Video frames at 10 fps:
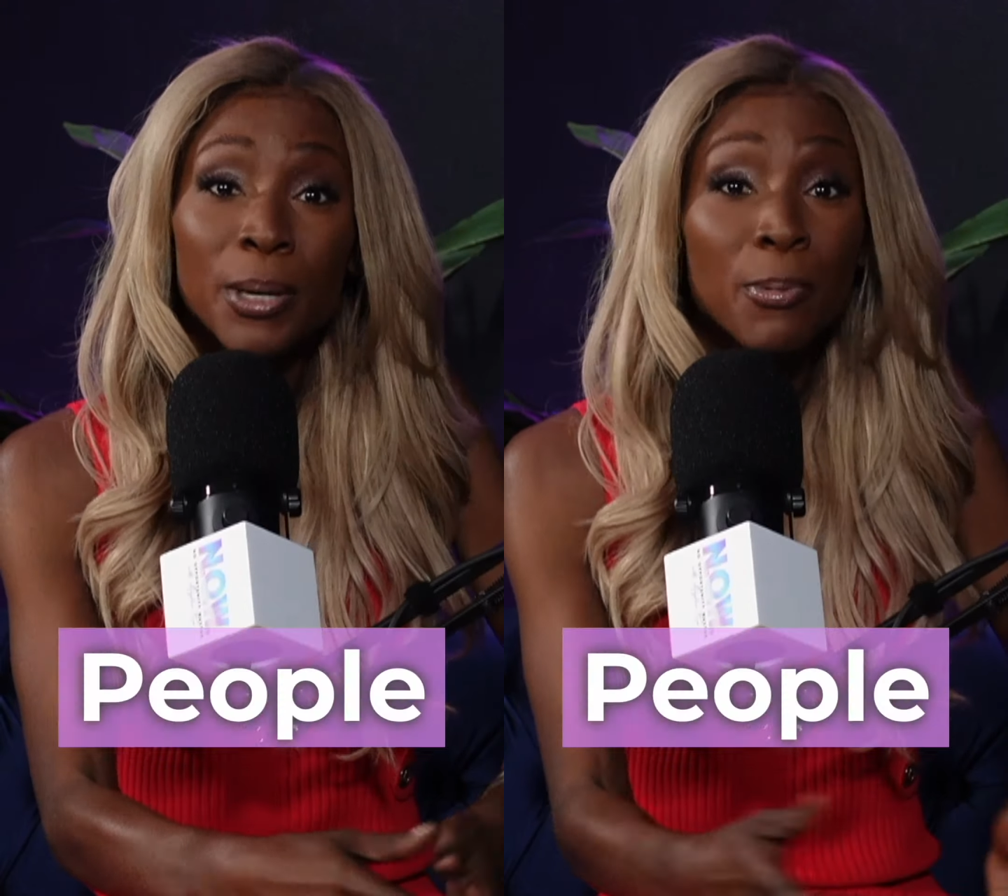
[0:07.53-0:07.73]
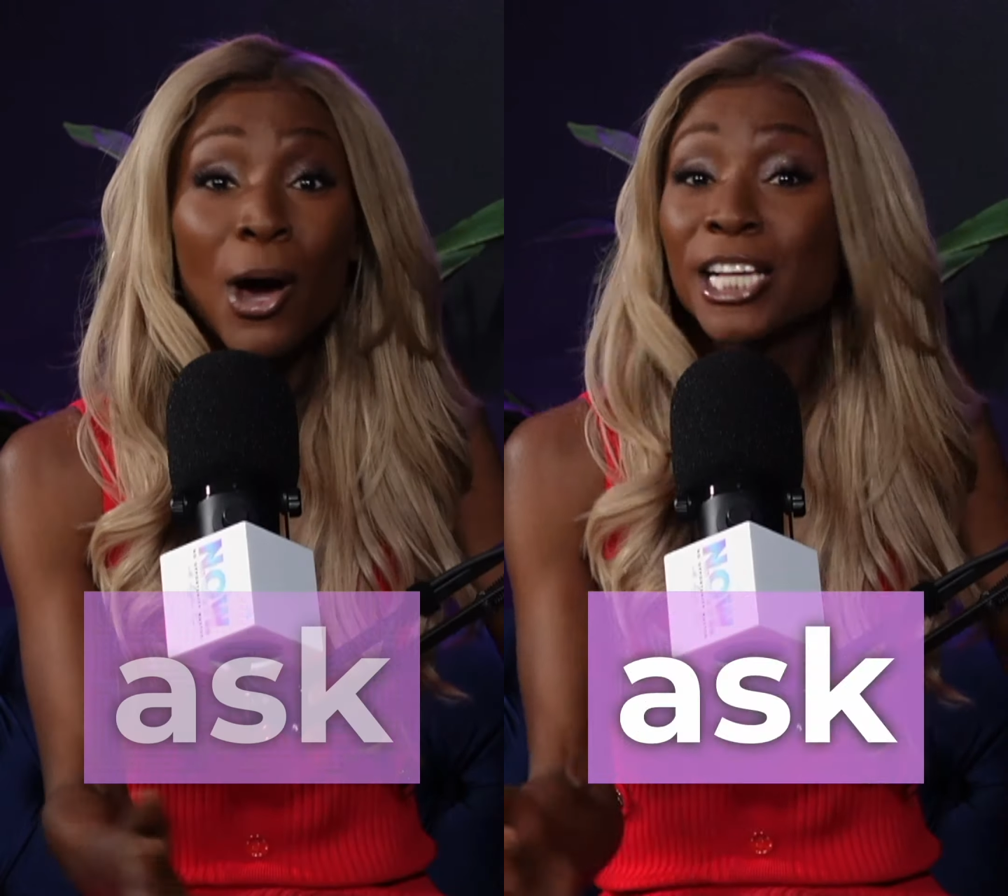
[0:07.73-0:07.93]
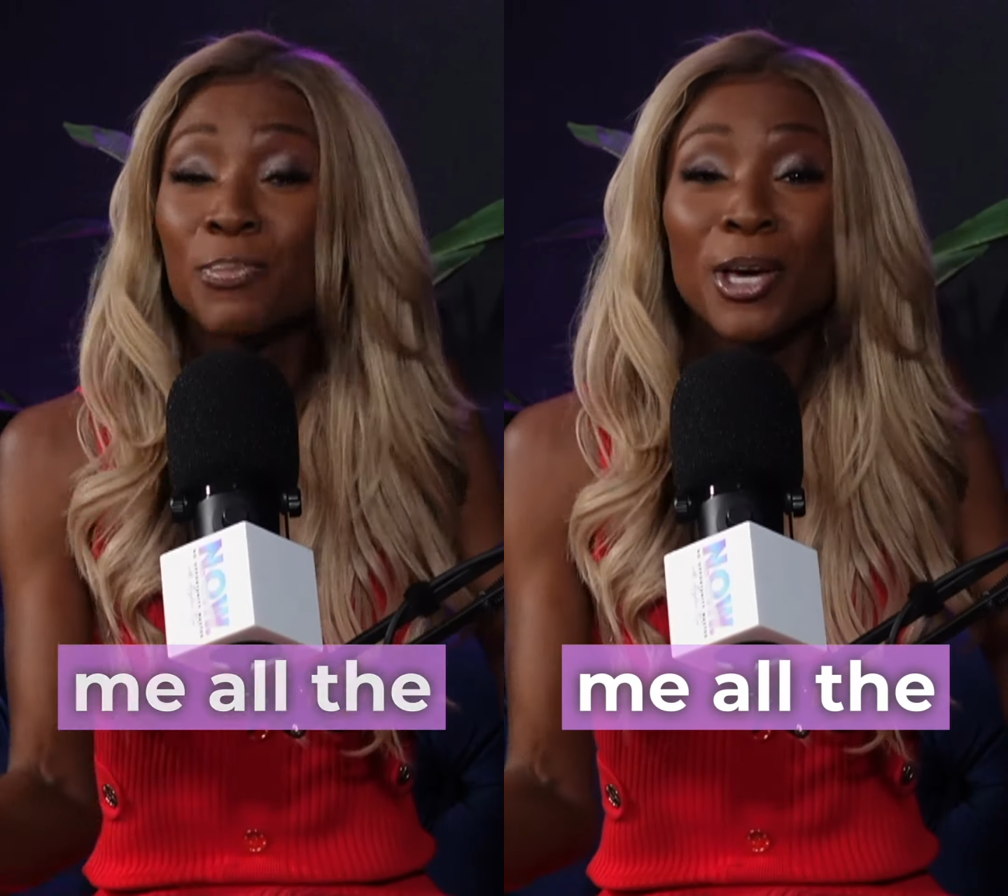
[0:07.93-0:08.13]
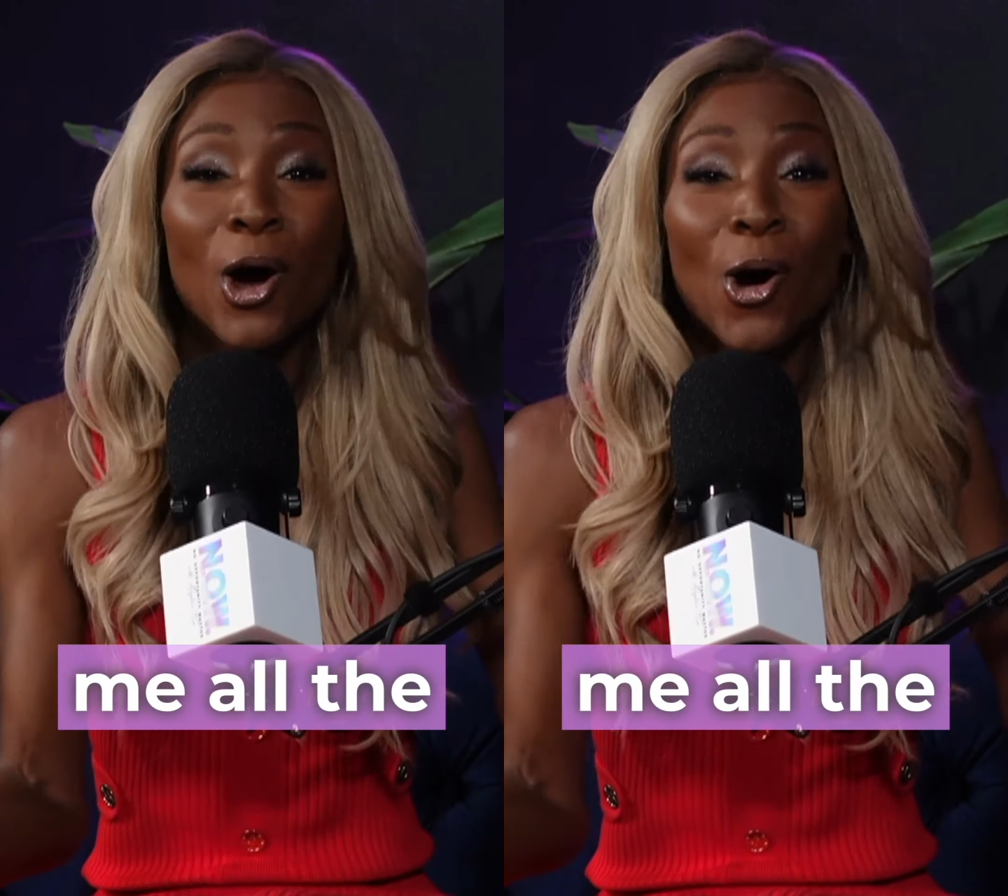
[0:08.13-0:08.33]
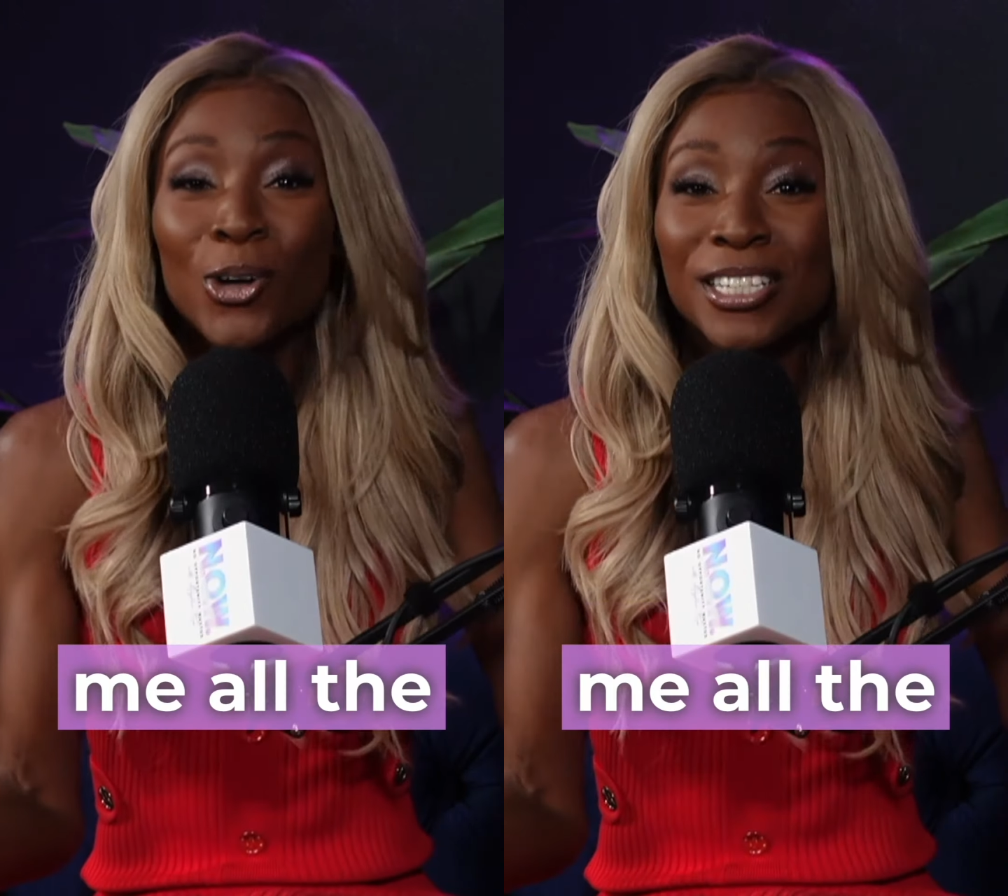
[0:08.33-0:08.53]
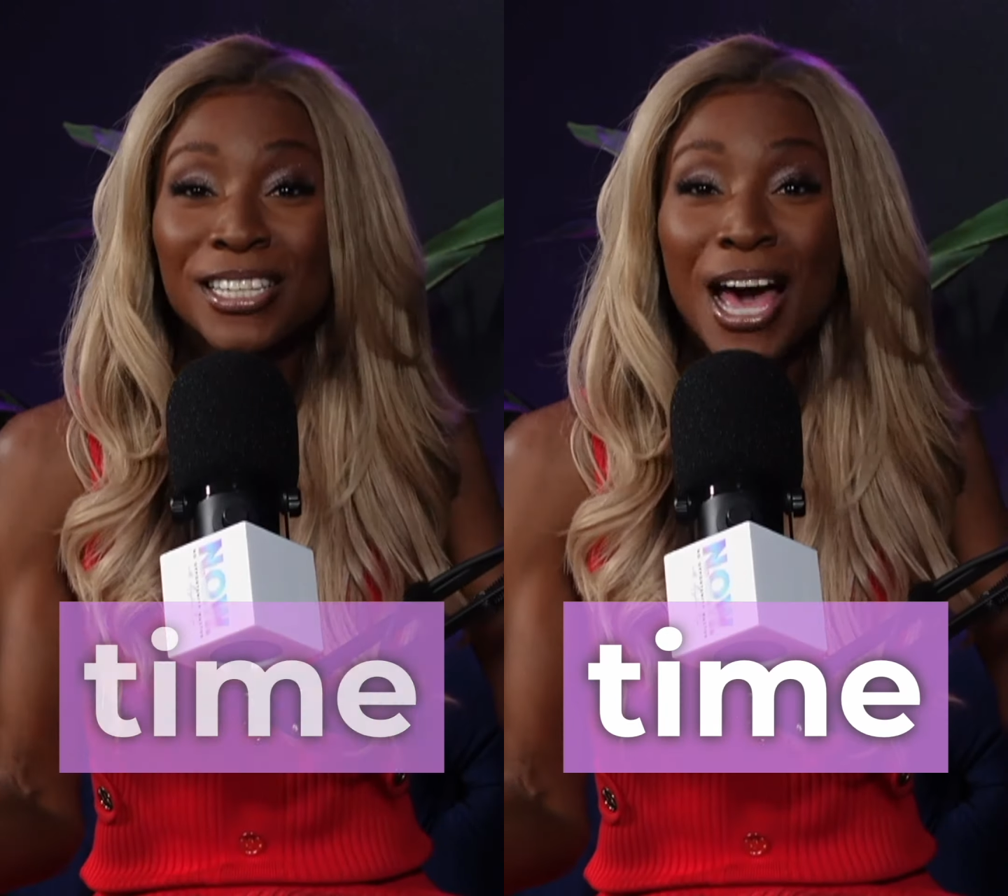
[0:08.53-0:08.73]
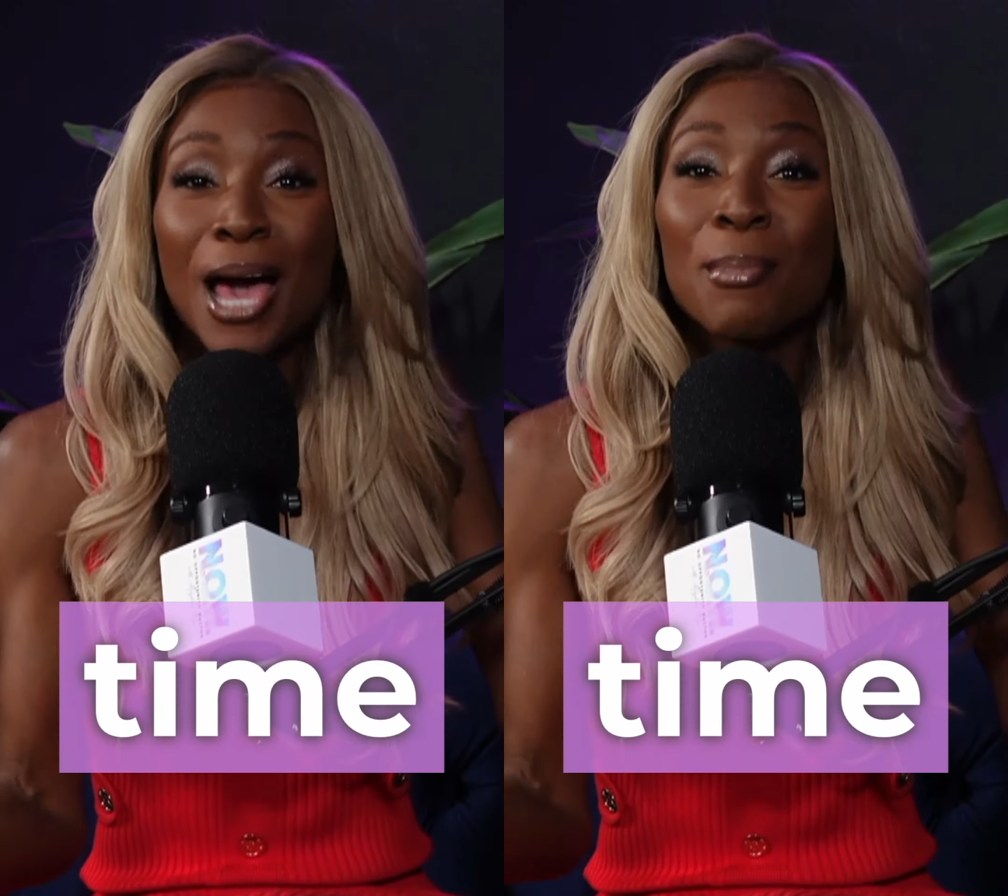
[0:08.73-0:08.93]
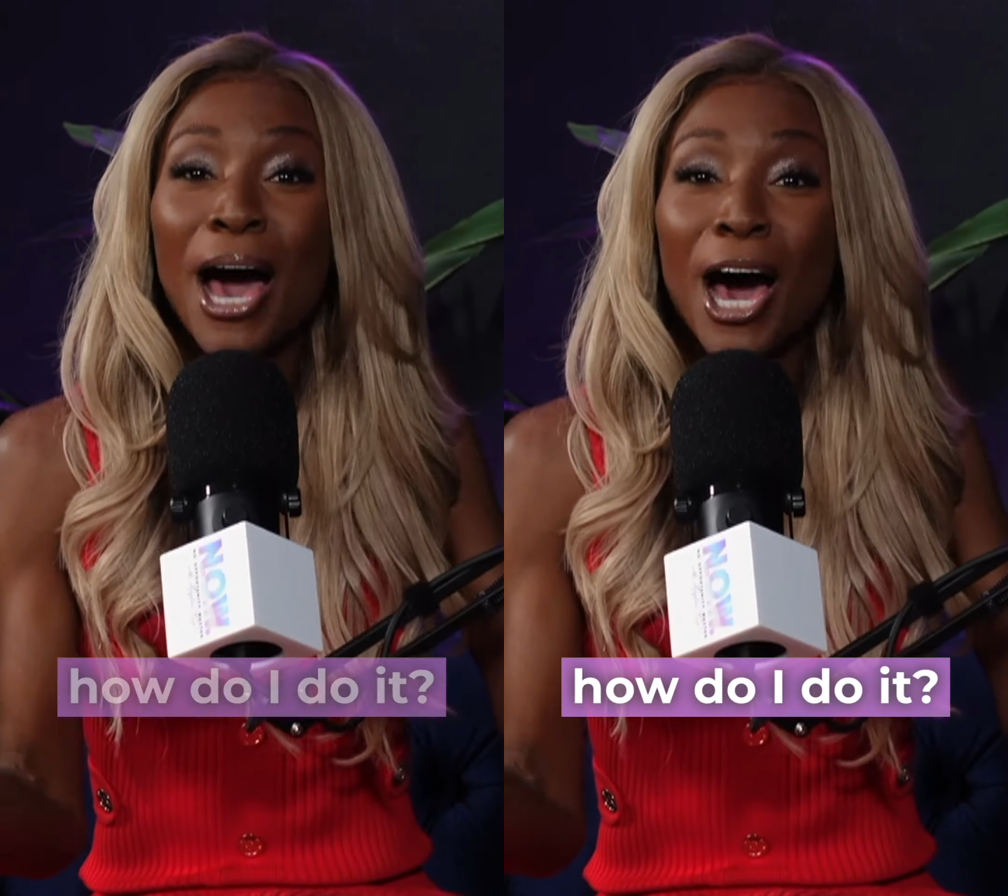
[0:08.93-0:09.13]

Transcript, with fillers: People ask me all the time,